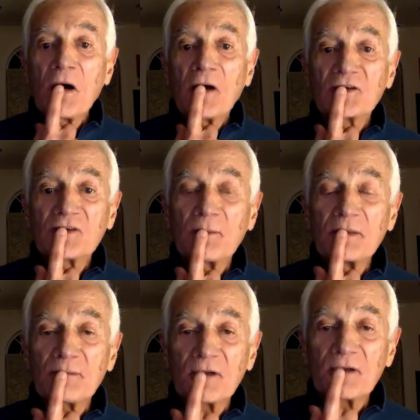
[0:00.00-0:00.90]
uh, somebody
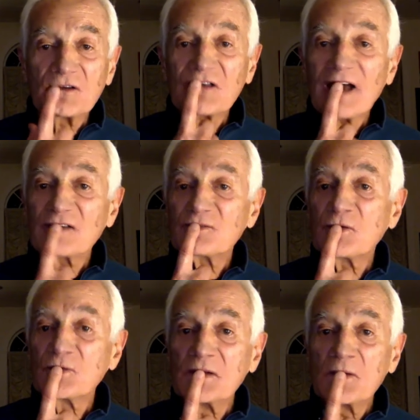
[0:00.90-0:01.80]
playing the
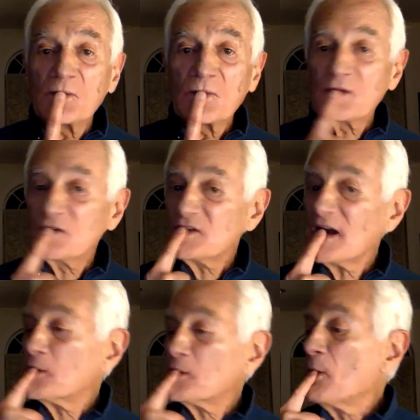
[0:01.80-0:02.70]
saxophone with the
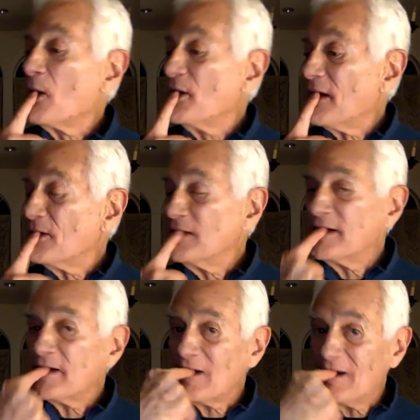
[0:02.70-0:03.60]
saxophone down
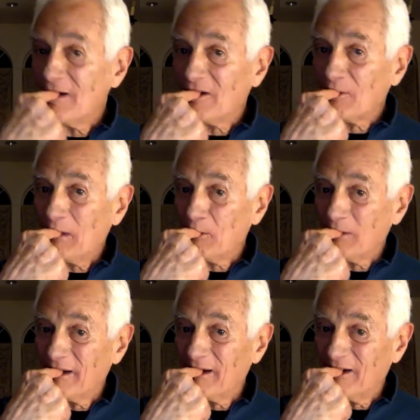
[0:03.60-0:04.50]
here and somebody
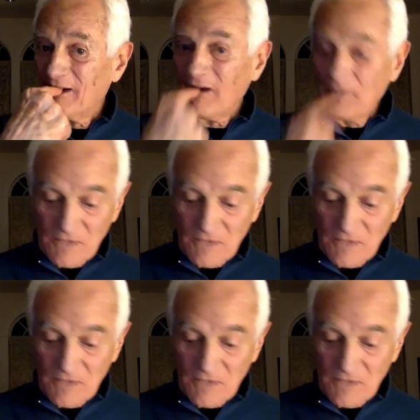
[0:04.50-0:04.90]
playing it here.